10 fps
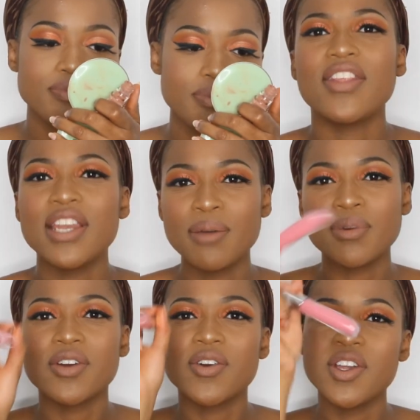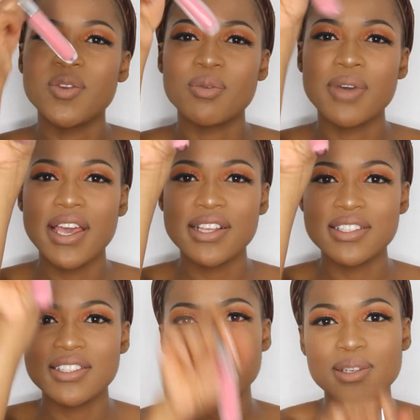And then I'm going to go in with my
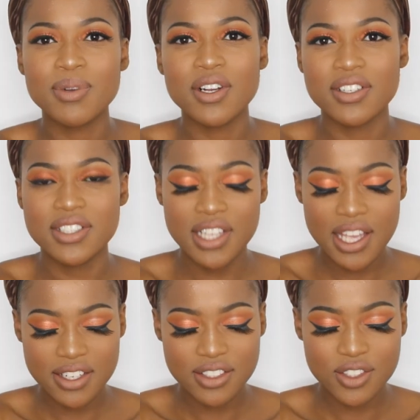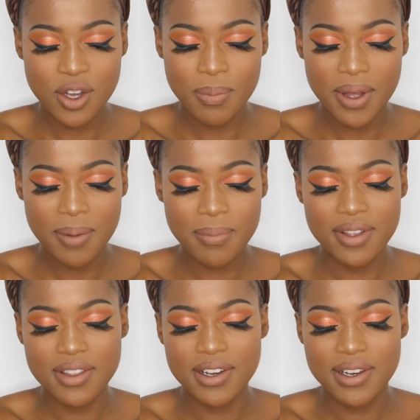Essence lip gloss and top up
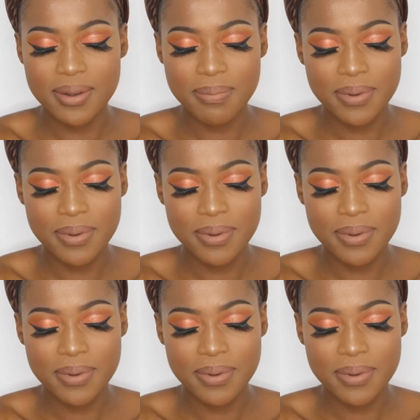the lip.